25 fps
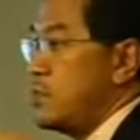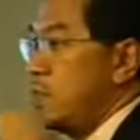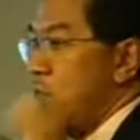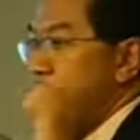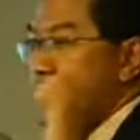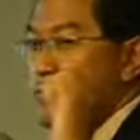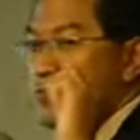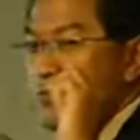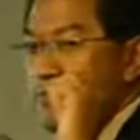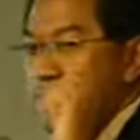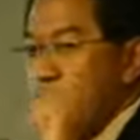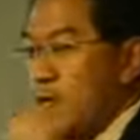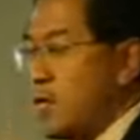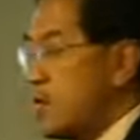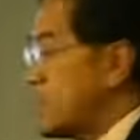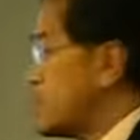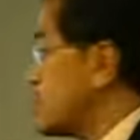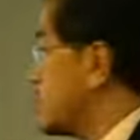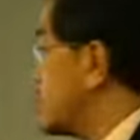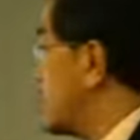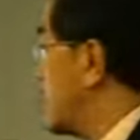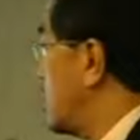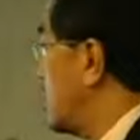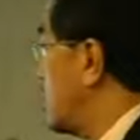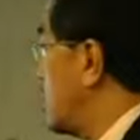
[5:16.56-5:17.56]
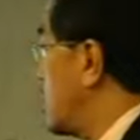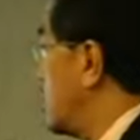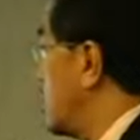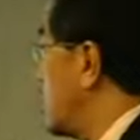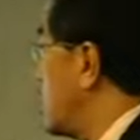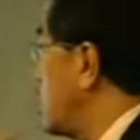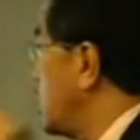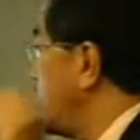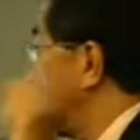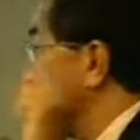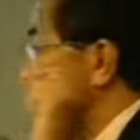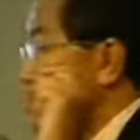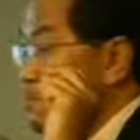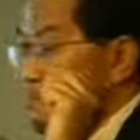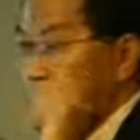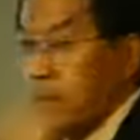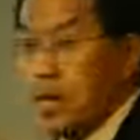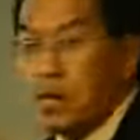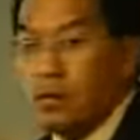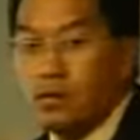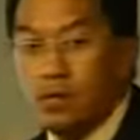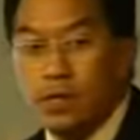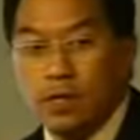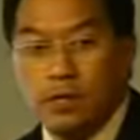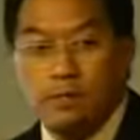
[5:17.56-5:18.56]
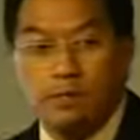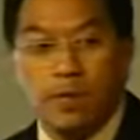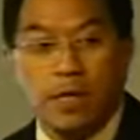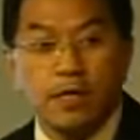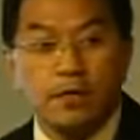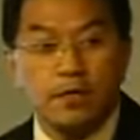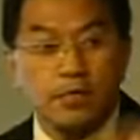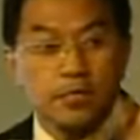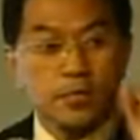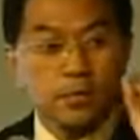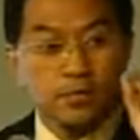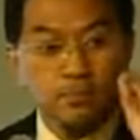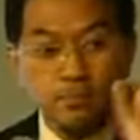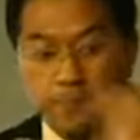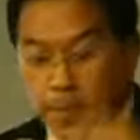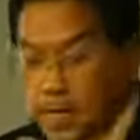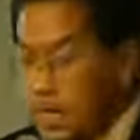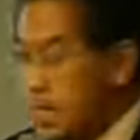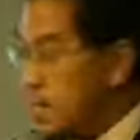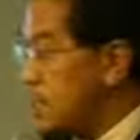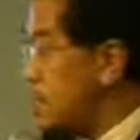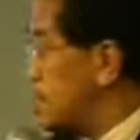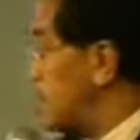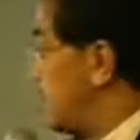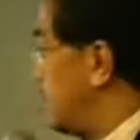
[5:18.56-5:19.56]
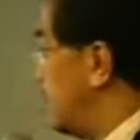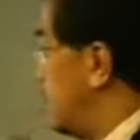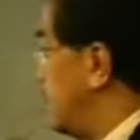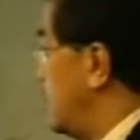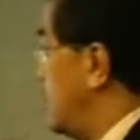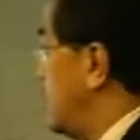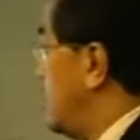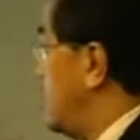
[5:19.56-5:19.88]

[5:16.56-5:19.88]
that reflects not only the power but the speed